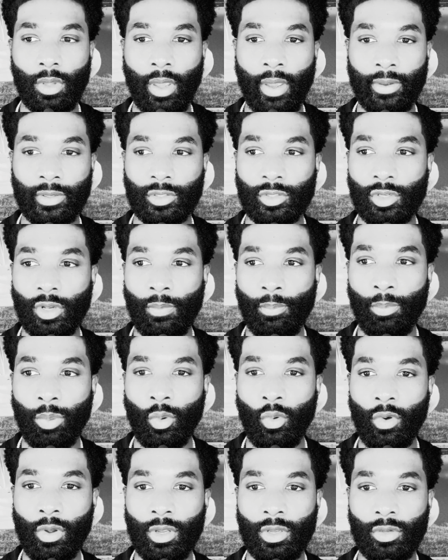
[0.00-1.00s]
at some
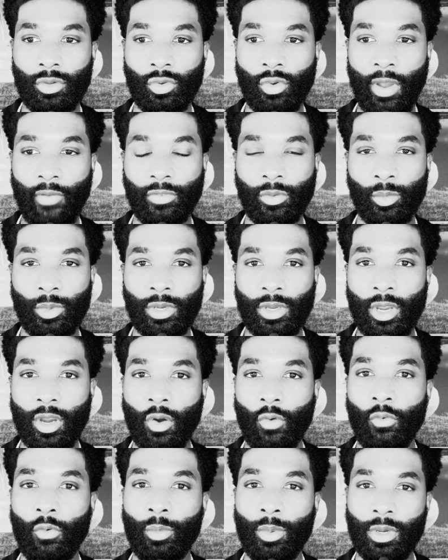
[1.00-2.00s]
point you have to be
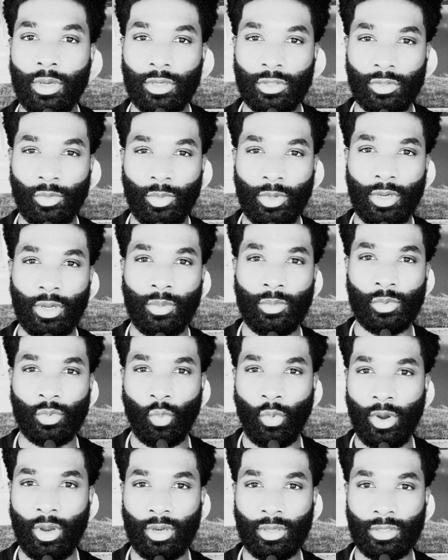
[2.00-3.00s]
careful because it becomes
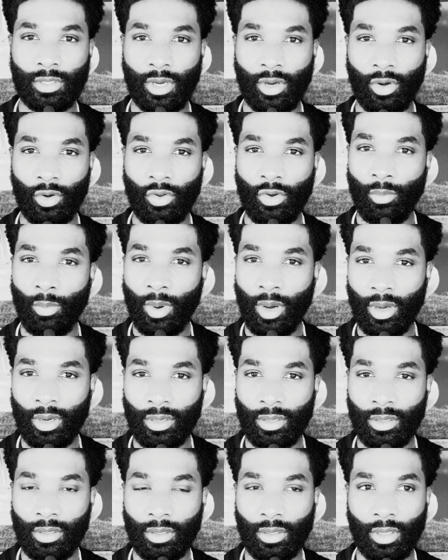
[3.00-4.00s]
wear and tear on your
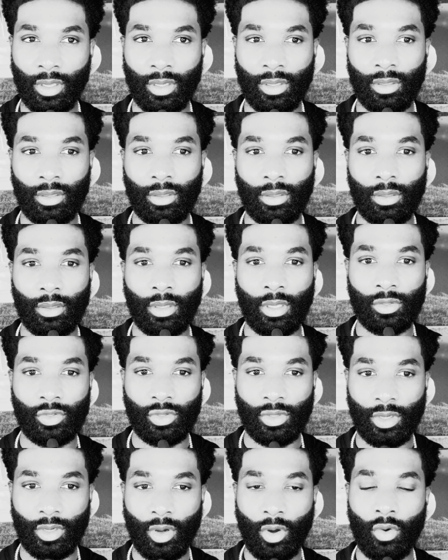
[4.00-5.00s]
body. Like as
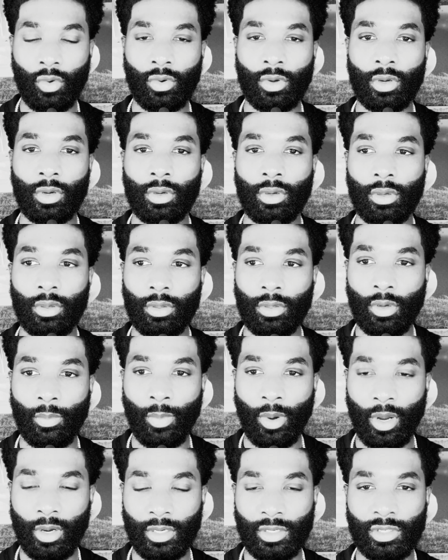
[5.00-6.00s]
you get older, your
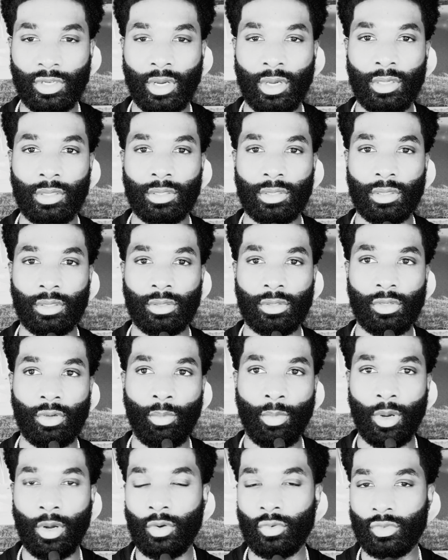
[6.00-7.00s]
body changes, your
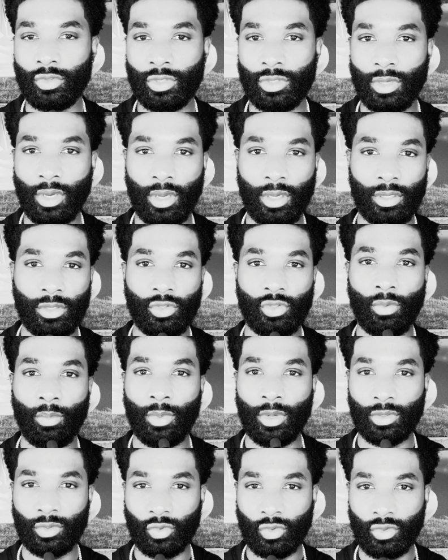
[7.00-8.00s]
bones change, your
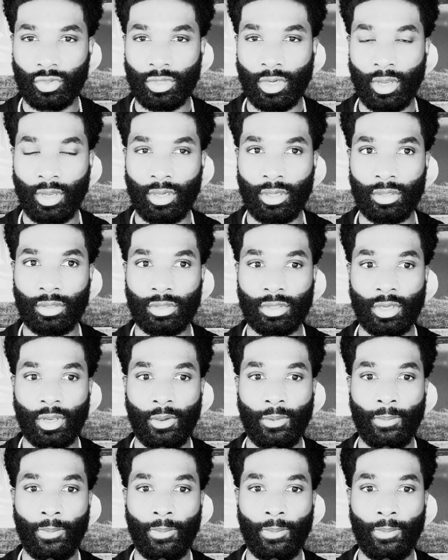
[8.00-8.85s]
muscles change.